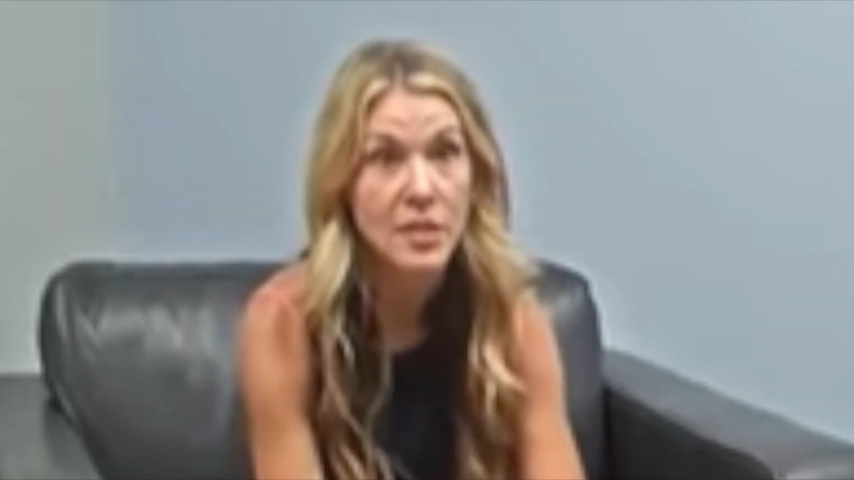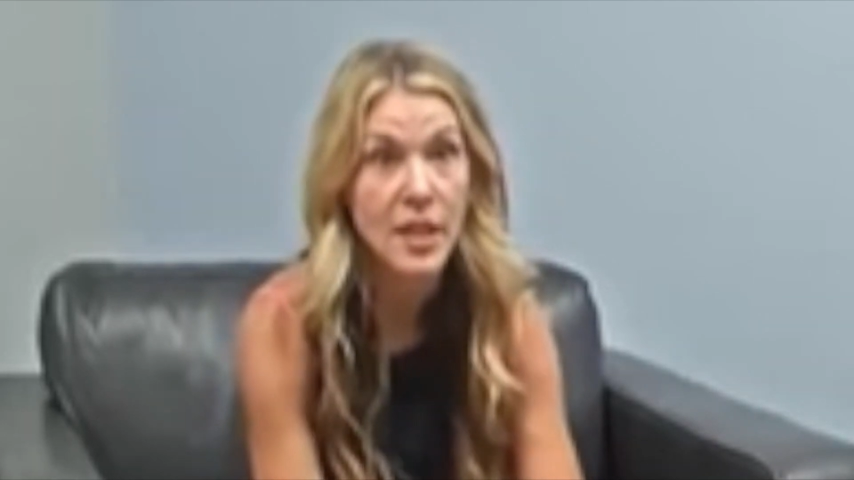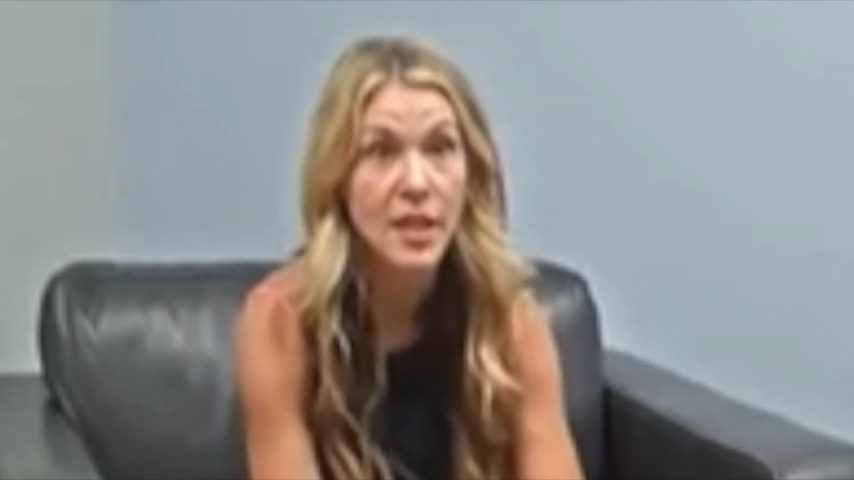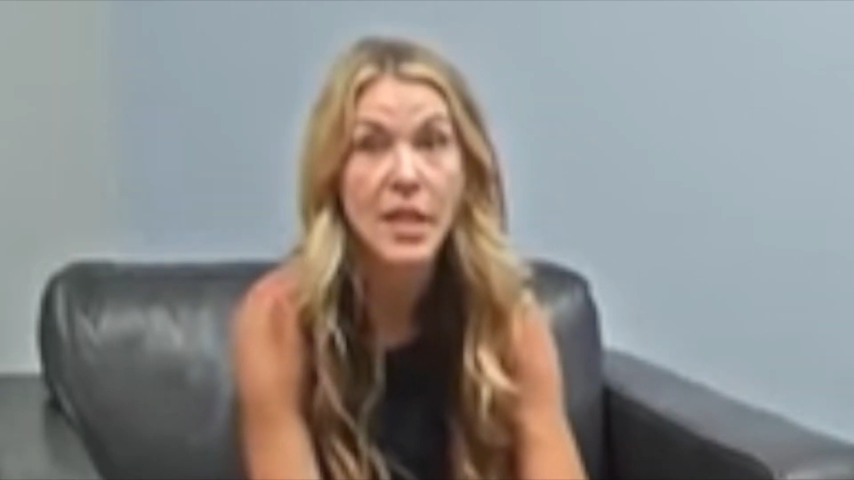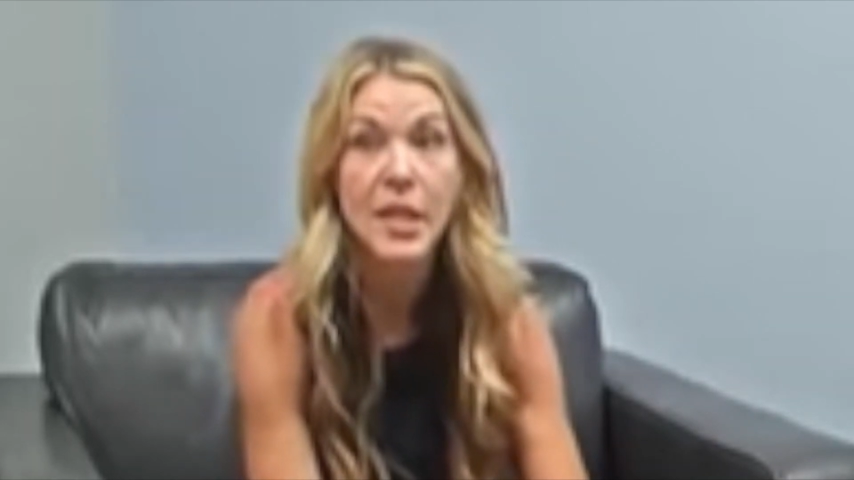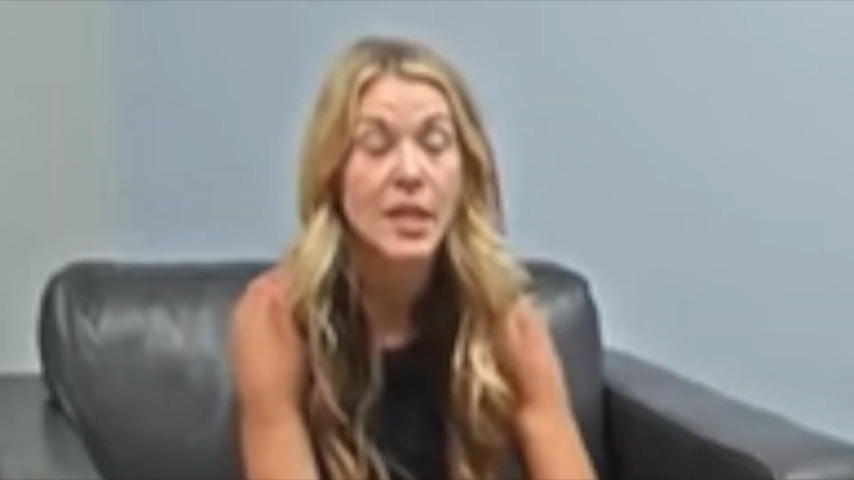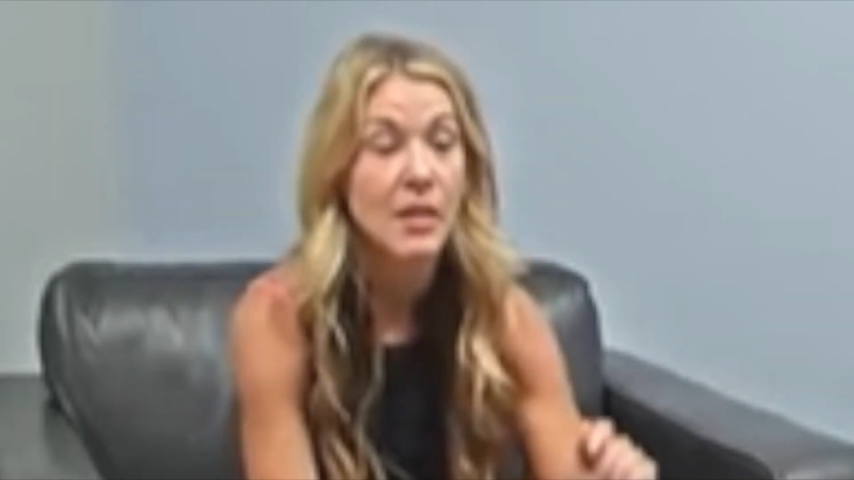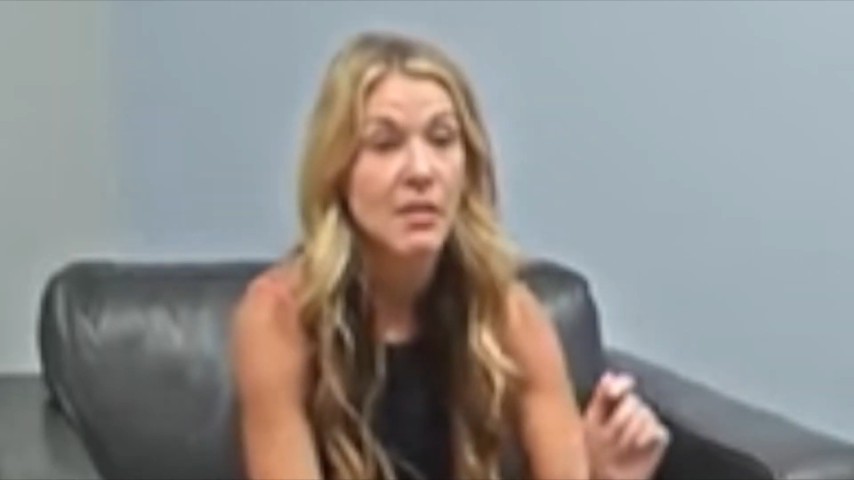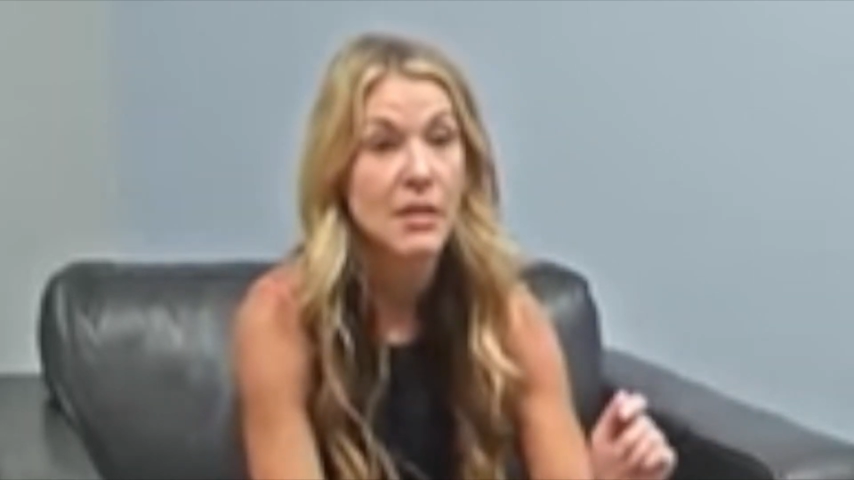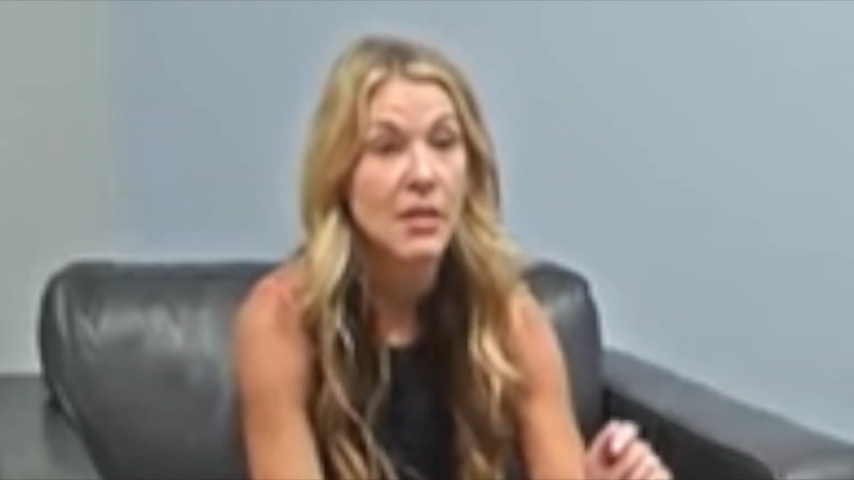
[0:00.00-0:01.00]

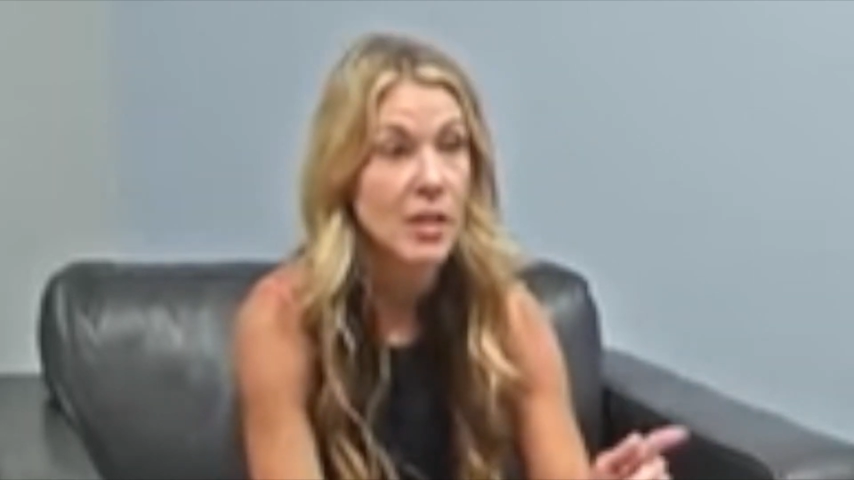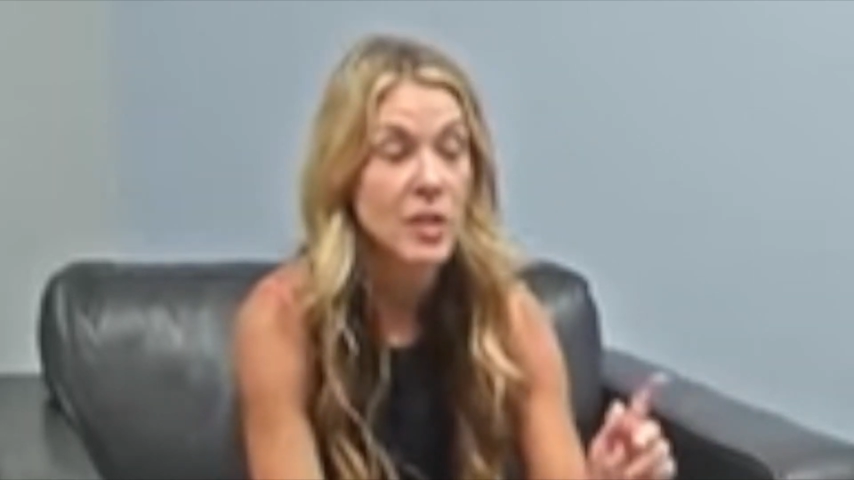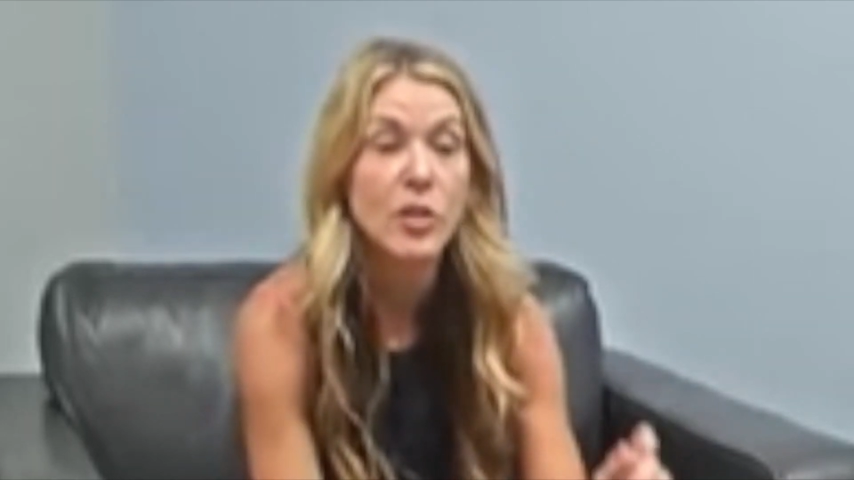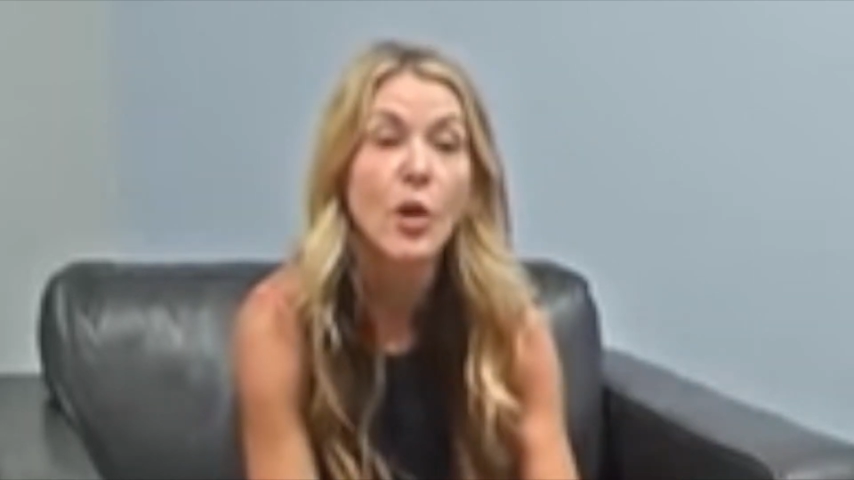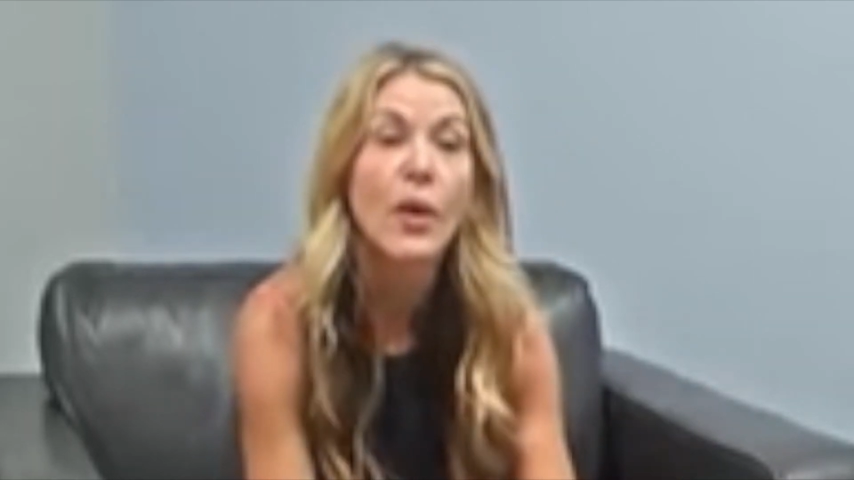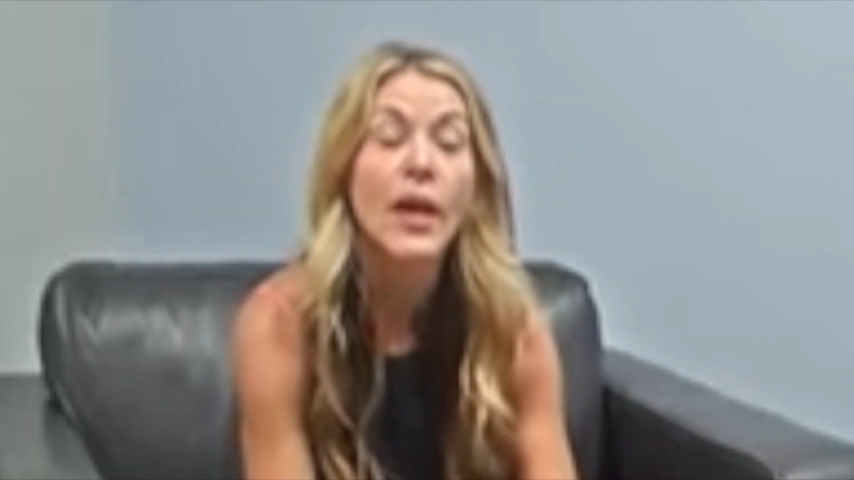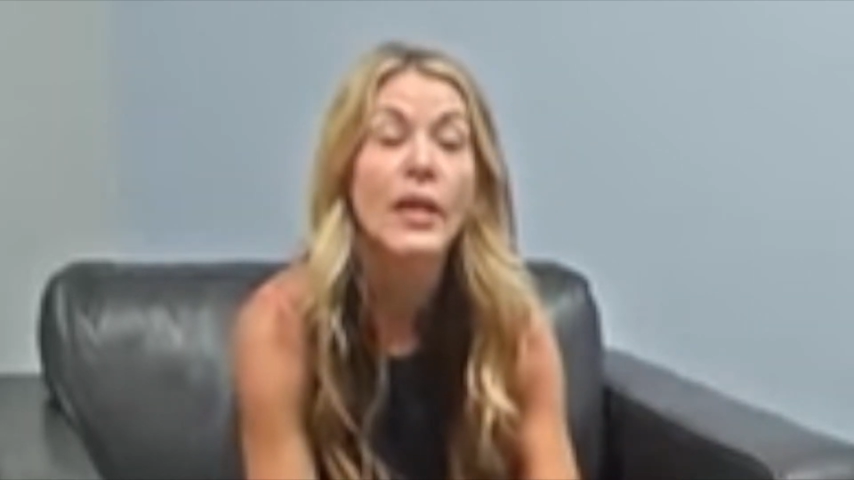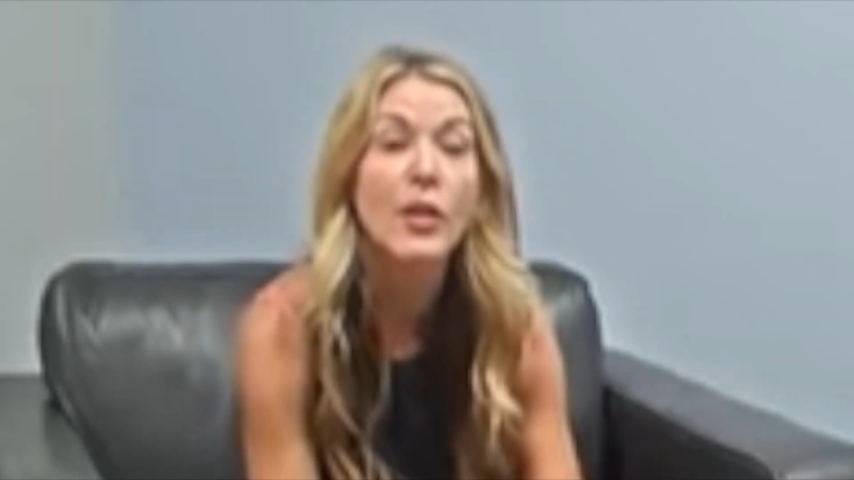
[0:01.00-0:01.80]
Like, okay,